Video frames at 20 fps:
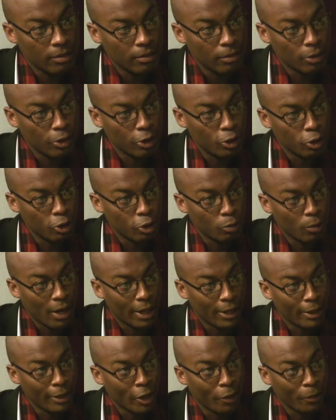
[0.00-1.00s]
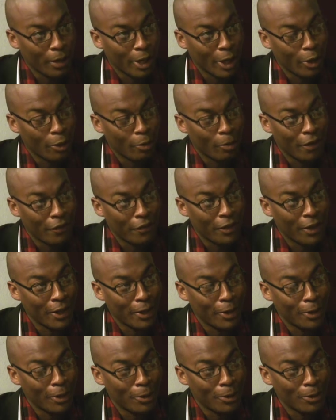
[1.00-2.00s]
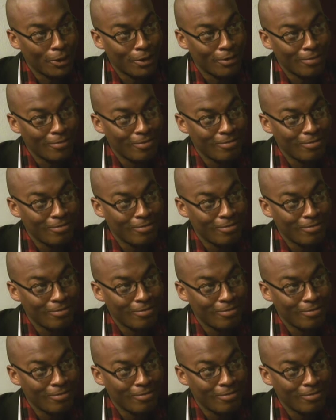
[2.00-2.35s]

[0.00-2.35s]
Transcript: Would you mind telling me how you arrived at that conclusion?